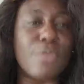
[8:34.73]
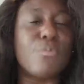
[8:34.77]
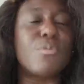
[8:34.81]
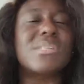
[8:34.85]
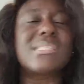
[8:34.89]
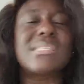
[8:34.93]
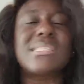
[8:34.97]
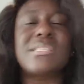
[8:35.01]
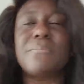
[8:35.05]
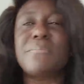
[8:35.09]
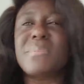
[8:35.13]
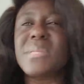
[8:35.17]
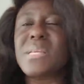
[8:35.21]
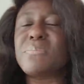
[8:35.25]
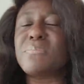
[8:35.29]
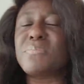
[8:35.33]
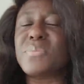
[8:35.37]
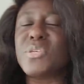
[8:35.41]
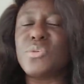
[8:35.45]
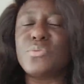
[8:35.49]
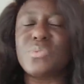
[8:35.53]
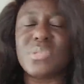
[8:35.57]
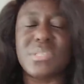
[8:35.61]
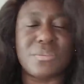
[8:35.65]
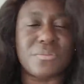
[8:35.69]
It was simply
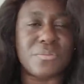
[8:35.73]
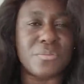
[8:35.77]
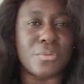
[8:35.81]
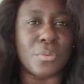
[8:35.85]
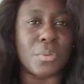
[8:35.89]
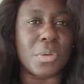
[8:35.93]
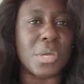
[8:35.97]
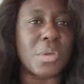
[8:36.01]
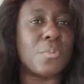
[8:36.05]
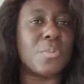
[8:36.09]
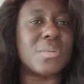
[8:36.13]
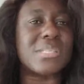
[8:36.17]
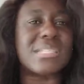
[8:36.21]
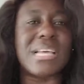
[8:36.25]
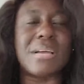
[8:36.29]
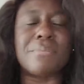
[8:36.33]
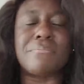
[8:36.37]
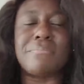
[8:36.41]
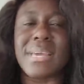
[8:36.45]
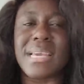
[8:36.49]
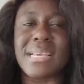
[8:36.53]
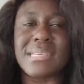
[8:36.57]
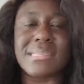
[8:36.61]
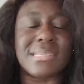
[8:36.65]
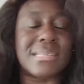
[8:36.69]
beautiful. It was
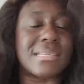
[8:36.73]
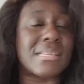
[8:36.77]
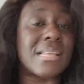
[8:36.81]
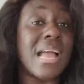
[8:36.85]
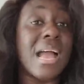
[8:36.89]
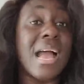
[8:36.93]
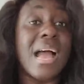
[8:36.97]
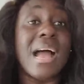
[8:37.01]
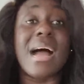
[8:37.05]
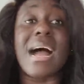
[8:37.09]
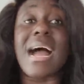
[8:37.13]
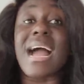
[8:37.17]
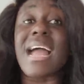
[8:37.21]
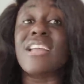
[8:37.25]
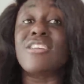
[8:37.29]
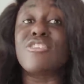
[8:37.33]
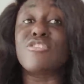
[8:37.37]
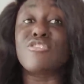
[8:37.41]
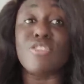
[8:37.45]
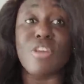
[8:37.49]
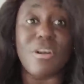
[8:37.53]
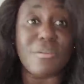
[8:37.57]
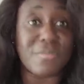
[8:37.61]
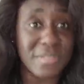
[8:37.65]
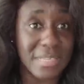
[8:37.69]
amazing. I
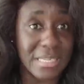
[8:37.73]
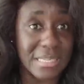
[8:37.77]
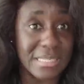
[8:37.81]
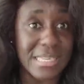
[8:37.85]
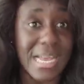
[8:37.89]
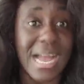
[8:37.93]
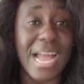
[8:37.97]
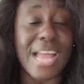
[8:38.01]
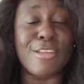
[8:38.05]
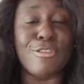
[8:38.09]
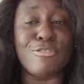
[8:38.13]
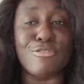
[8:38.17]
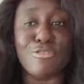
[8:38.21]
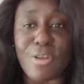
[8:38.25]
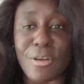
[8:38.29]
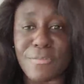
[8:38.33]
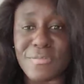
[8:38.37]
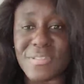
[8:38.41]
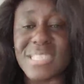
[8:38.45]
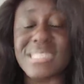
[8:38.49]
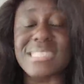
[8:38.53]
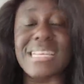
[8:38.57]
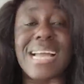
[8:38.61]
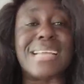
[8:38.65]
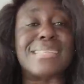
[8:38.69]
loved it. I
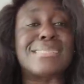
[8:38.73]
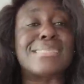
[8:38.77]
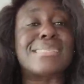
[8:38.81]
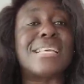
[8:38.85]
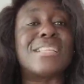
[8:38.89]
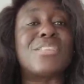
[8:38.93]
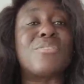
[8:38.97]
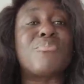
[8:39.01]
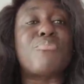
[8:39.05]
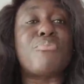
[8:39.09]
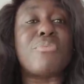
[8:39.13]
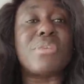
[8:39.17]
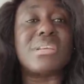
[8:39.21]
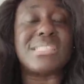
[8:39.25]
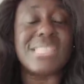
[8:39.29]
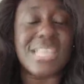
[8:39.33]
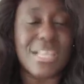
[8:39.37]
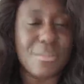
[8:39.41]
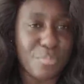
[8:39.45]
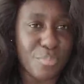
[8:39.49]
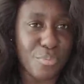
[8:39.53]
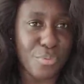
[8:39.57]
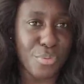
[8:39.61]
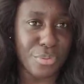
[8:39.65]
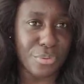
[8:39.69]
loved it. I
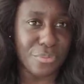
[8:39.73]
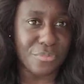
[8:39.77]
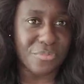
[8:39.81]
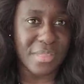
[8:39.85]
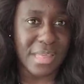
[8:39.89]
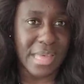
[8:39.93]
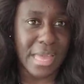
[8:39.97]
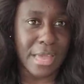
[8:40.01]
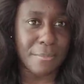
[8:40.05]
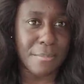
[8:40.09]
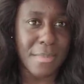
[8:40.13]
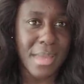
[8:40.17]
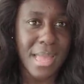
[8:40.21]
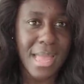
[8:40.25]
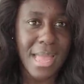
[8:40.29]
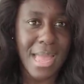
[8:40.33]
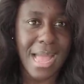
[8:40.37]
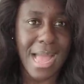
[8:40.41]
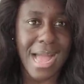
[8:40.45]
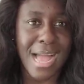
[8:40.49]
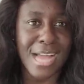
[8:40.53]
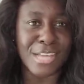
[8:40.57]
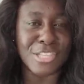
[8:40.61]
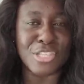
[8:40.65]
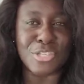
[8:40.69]
celebrated both of them.
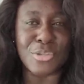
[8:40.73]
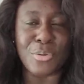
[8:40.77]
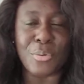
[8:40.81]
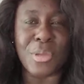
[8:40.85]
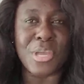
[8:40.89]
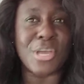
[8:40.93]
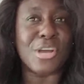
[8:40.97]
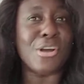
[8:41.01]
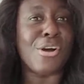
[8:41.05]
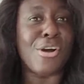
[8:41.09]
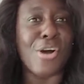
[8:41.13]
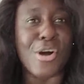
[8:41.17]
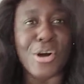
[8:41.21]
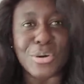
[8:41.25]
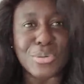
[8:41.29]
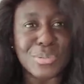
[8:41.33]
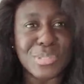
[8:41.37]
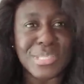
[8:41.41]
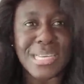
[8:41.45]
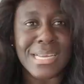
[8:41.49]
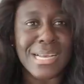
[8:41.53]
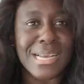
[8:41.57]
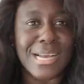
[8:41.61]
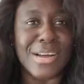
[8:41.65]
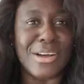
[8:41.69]
And you know, he
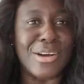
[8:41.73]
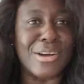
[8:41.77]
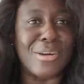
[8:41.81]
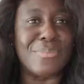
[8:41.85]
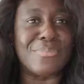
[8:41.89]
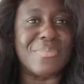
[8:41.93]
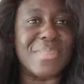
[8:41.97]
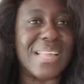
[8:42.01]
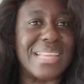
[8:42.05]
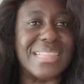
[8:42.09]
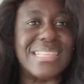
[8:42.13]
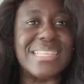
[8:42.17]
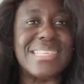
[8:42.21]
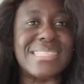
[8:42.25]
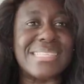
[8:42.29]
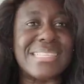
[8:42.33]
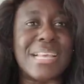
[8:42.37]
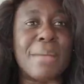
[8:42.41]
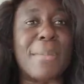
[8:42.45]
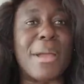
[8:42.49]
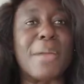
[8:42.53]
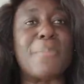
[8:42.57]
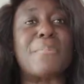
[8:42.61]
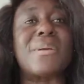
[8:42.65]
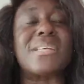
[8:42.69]
called um,
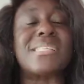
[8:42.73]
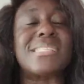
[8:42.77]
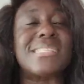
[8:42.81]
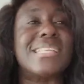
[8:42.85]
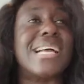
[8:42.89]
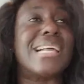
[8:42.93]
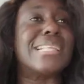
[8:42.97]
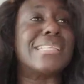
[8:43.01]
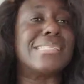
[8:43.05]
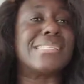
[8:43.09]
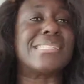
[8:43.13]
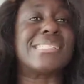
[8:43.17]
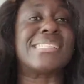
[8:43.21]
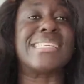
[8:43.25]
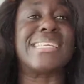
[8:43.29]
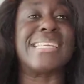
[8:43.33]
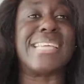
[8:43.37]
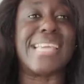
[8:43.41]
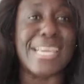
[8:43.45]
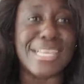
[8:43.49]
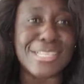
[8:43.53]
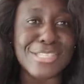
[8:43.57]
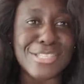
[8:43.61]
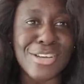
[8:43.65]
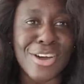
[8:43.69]
my personal
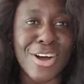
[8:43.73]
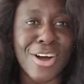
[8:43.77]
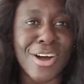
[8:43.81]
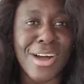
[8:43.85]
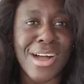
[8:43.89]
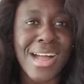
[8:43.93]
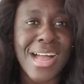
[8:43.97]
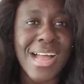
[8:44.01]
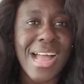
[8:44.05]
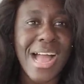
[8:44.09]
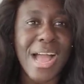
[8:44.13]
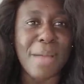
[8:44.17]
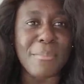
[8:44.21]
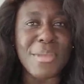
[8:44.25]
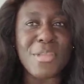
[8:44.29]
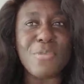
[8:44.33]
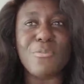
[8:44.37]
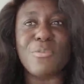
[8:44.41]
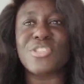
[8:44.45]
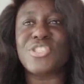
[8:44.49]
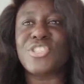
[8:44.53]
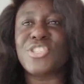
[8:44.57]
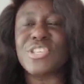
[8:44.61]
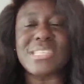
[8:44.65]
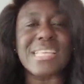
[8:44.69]
instigator. I mean, it
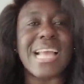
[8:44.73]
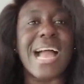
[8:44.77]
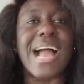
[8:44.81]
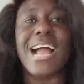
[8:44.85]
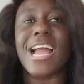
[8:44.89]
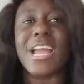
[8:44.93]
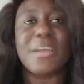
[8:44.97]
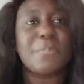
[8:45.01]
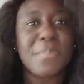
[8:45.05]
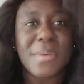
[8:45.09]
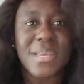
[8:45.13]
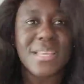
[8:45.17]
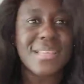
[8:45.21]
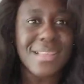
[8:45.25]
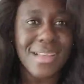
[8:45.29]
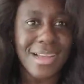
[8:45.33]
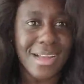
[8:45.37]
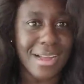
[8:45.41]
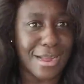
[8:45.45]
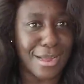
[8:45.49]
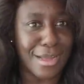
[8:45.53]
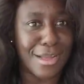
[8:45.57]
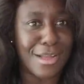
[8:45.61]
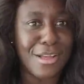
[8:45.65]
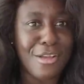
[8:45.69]
was just hyping
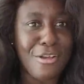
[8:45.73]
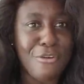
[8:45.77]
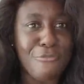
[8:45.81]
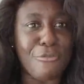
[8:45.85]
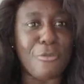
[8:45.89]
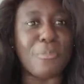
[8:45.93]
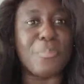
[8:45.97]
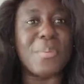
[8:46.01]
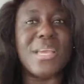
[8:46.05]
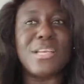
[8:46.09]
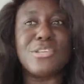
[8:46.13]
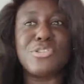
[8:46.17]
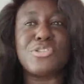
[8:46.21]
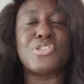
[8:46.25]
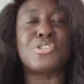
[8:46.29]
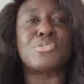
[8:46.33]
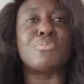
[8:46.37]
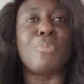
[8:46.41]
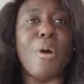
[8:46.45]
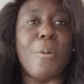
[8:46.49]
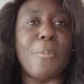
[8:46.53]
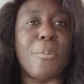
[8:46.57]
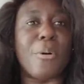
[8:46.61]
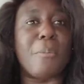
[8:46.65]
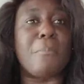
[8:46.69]
her for being
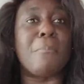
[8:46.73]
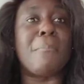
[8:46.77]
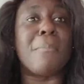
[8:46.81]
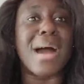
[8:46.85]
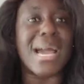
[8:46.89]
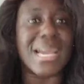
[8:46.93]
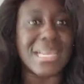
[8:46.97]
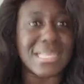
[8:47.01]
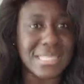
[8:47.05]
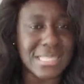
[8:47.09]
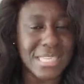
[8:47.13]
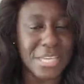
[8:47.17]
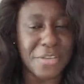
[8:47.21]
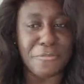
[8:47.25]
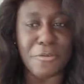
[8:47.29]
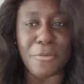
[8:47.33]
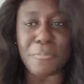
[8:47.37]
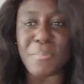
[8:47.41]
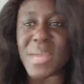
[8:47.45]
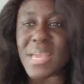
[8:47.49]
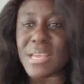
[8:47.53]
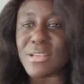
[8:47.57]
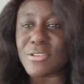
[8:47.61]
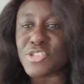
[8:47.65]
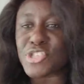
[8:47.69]
small but mighty, for
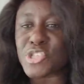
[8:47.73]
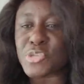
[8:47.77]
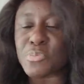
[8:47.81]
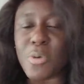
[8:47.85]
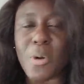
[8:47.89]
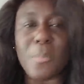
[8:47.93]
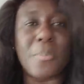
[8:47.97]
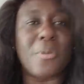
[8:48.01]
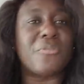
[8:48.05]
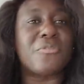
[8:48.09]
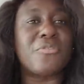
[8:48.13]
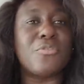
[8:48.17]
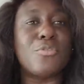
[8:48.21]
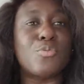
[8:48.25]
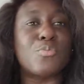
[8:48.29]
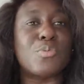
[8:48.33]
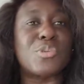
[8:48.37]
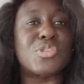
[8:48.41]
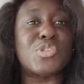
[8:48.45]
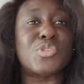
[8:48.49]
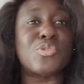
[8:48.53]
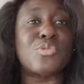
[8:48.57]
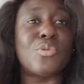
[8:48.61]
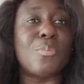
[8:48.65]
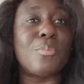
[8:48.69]
being small but filled
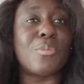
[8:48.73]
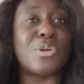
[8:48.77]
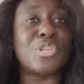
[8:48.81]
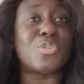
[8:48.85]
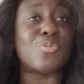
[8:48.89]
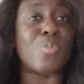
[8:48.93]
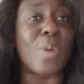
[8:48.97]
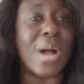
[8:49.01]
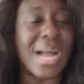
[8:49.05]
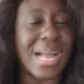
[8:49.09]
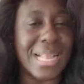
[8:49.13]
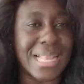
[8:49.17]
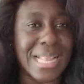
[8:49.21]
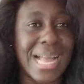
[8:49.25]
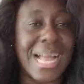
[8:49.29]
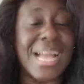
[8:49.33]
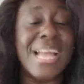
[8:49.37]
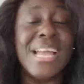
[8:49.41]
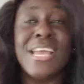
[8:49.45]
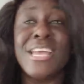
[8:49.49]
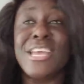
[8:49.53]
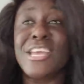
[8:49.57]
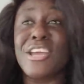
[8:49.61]
with so much wahala.